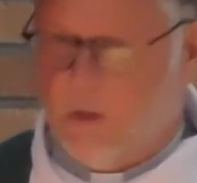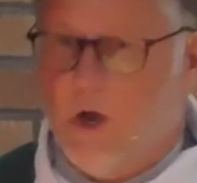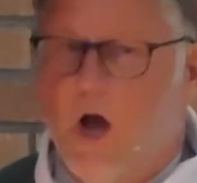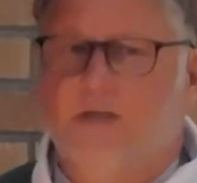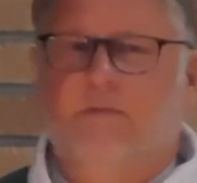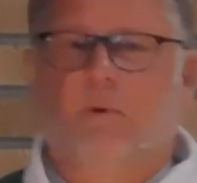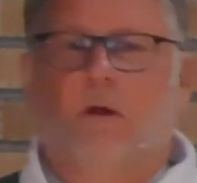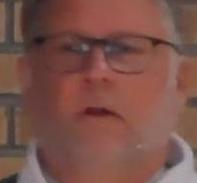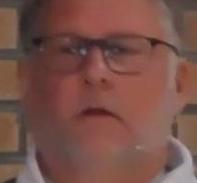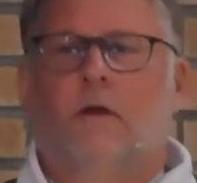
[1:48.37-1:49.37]
The
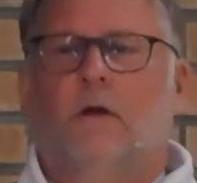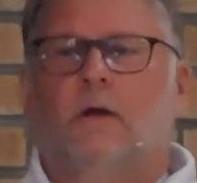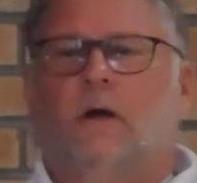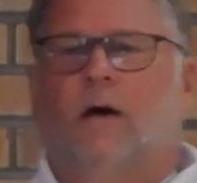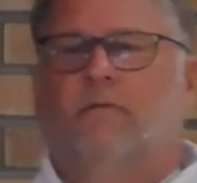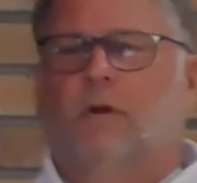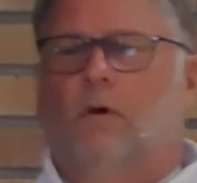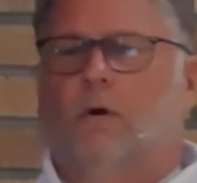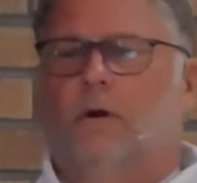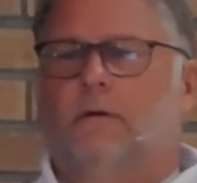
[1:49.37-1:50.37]
Gospel of the
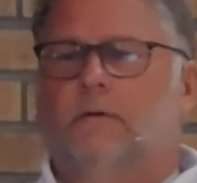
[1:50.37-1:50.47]
Lord.